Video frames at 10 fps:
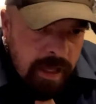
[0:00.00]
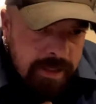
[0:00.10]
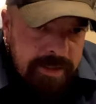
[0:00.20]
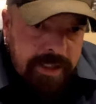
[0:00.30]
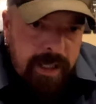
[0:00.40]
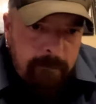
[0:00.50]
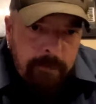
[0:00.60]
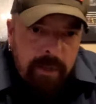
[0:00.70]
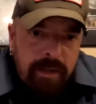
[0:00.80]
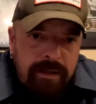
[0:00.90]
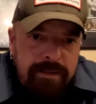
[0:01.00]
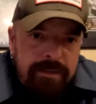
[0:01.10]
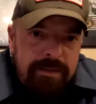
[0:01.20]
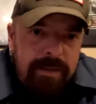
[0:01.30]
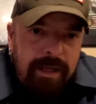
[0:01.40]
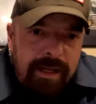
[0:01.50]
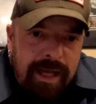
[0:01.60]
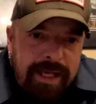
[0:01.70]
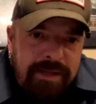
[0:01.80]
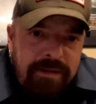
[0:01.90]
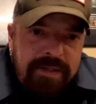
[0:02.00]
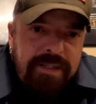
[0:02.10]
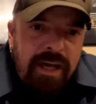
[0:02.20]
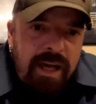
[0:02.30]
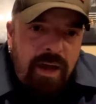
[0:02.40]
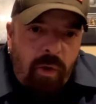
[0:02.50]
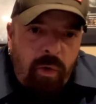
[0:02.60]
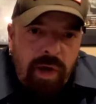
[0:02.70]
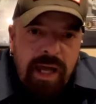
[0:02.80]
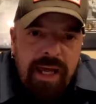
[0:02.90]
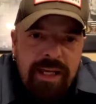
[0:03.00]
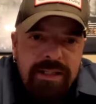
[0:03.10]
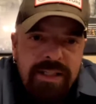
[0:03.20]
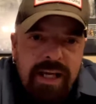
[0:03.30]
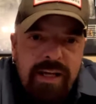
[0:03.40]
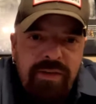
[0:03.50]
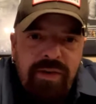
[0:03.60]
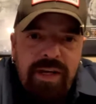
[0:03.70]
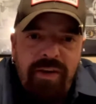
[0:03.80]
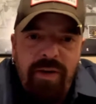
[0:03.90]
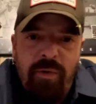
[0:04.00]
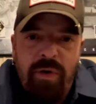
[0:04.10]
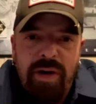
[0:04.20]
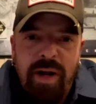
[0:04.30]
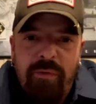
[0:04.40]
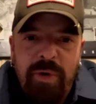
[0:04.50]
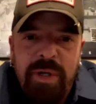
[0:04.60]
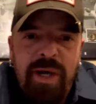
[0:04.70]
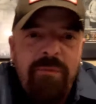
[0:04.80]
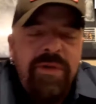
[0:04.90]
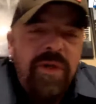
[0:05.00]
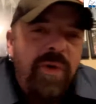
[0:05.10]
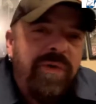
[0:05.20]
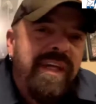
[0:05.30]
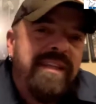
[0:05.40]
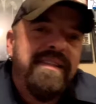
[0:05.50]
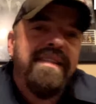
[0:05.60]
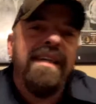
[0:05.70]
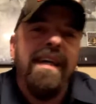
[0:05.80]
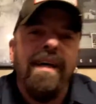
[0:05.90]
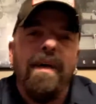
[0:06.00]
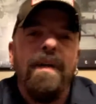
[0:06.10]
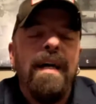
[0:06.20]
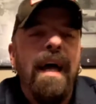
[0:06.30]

Skip, like you said, old age and trickery will overcome youth and skill.